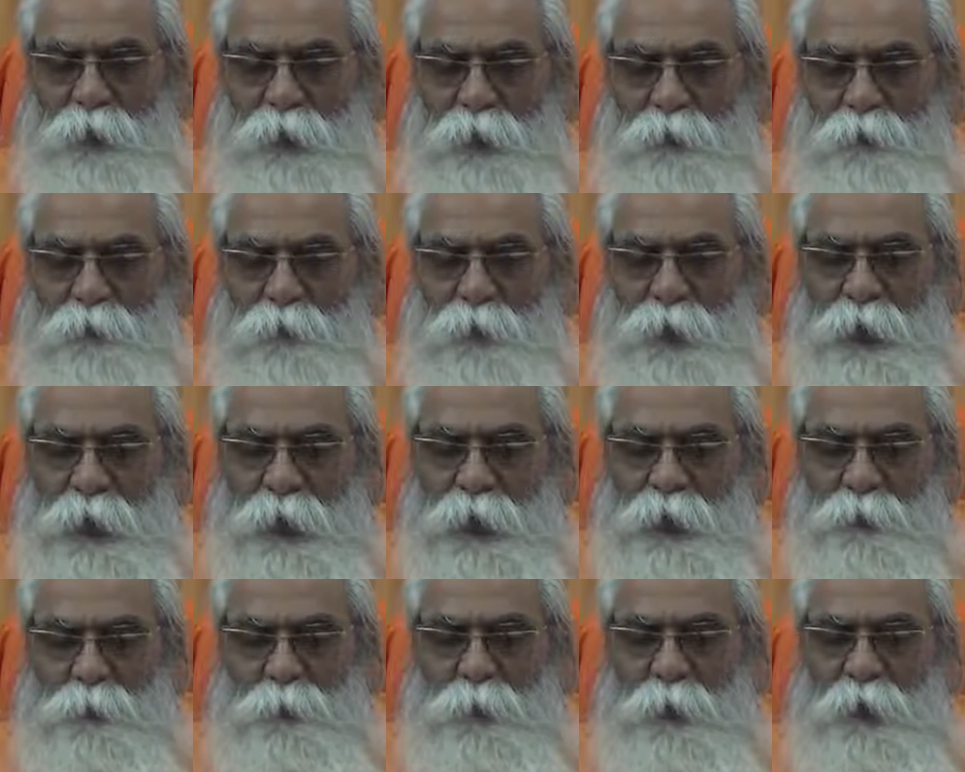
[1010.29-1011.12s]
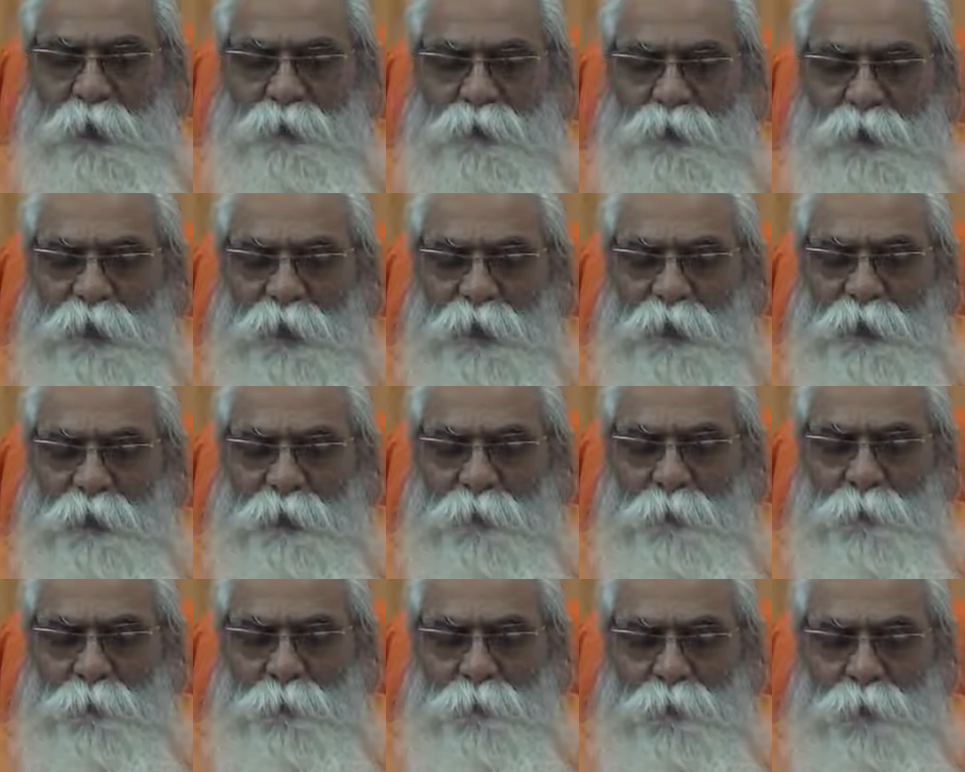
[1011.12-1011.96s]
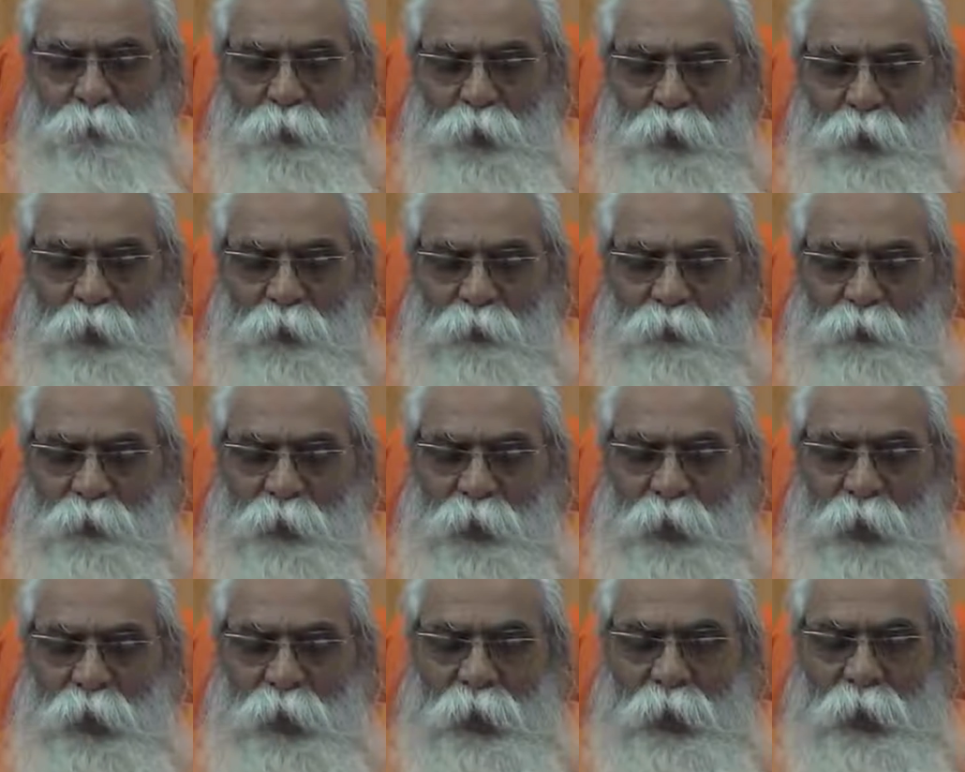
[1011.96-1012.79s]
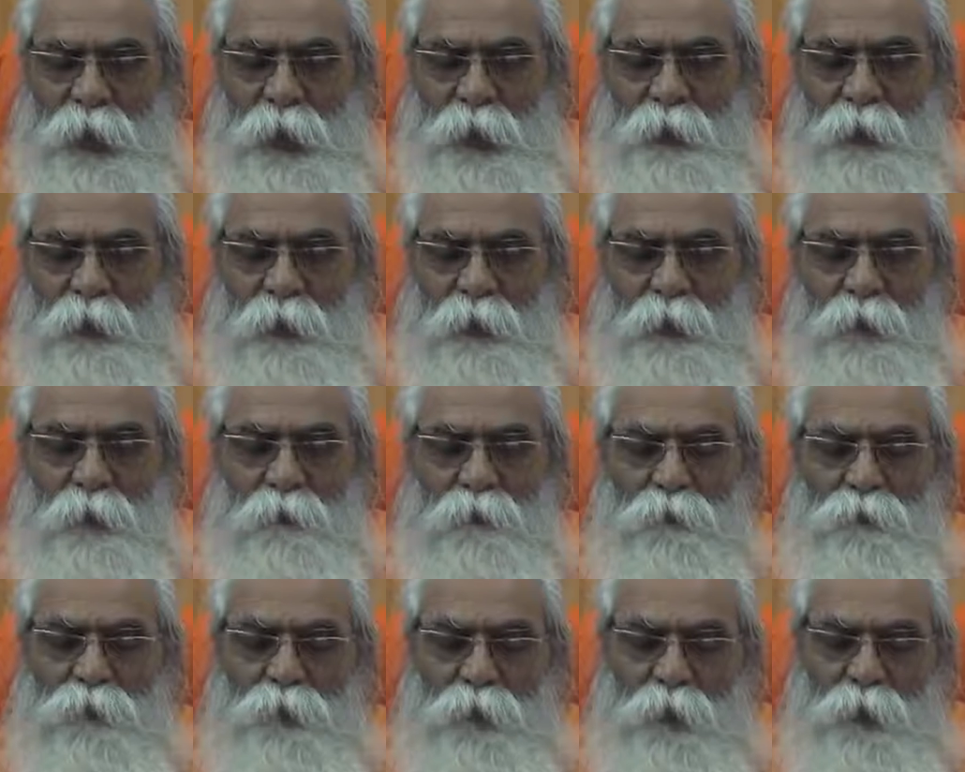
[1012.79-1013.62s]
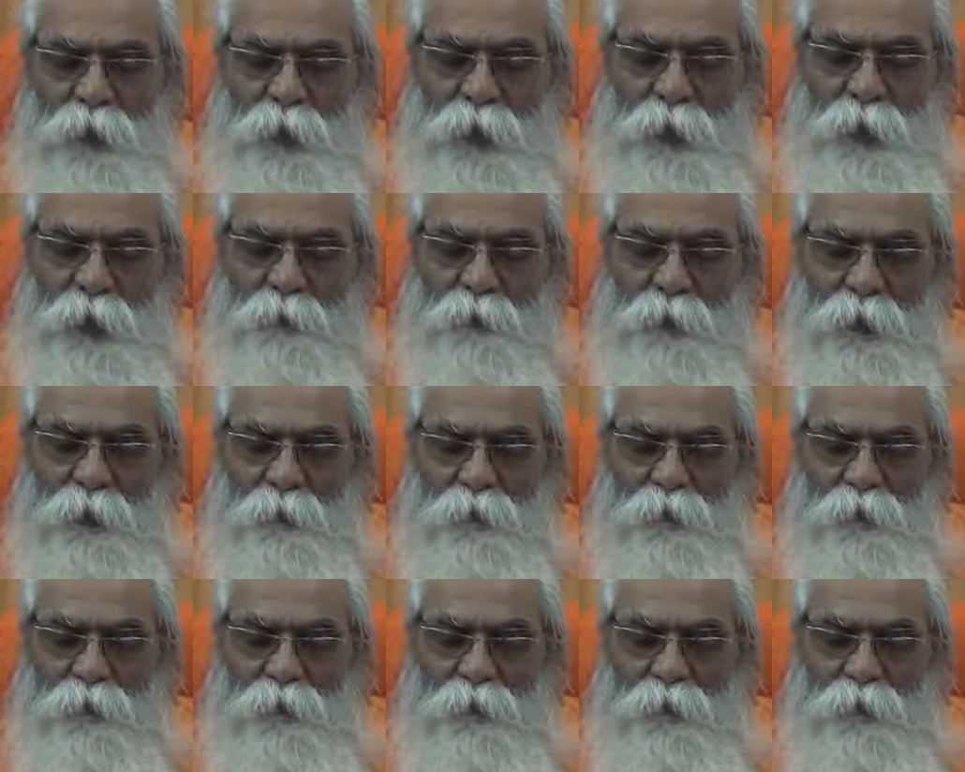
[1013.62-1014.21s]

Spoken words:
but blind person, they are forget